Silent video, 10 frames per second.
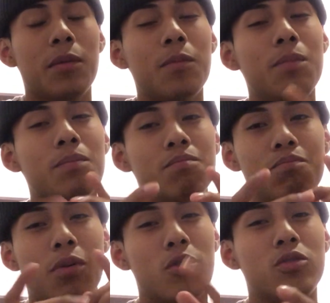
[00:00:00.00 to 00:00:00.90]
gonna
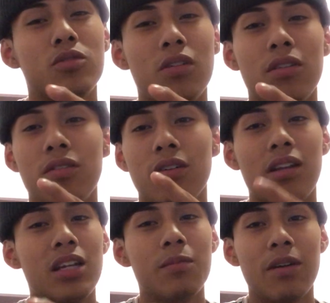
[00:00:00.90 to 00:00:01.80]
post the
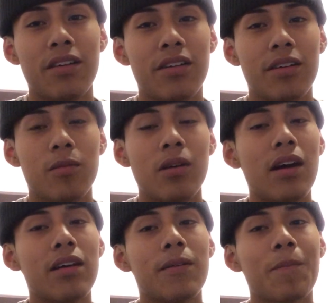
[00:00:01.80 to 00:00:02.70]
clip right here
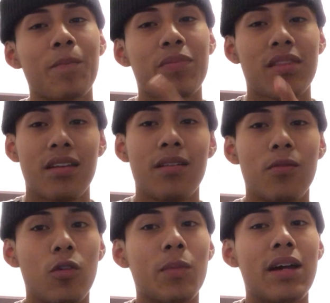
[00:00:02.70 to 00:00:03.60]
where I rolled my